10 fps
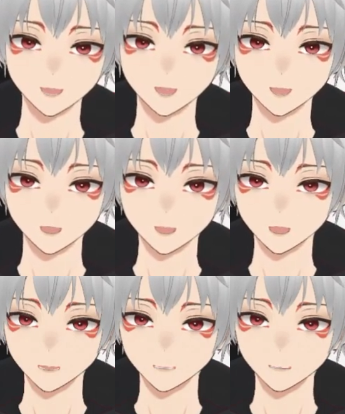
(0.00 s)
I mean,
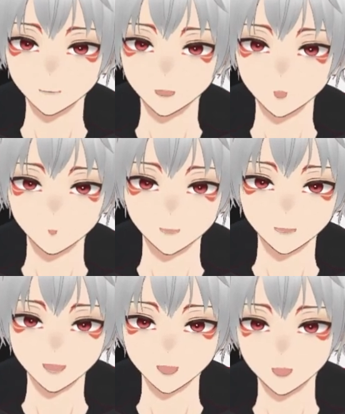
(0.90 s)
it's the
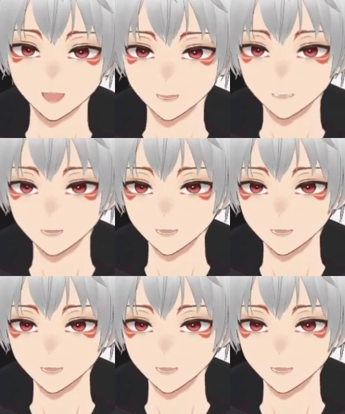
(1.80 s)
one-time purchase,